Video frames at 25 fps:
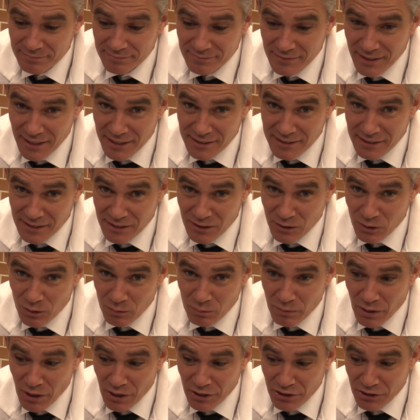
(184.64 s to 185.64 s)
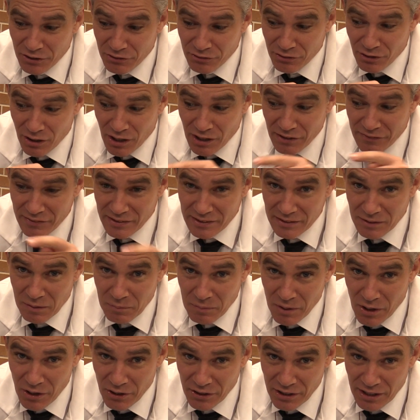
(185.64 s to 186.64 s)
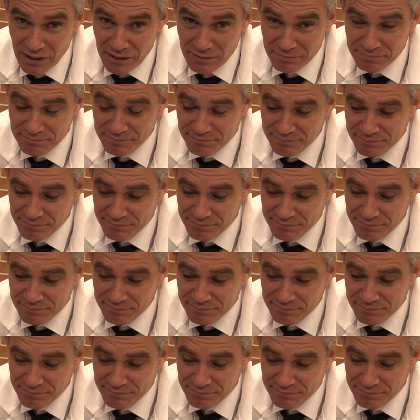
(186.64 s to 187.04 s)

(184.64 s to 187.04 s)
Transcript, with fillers: There's a little motor driving the motor.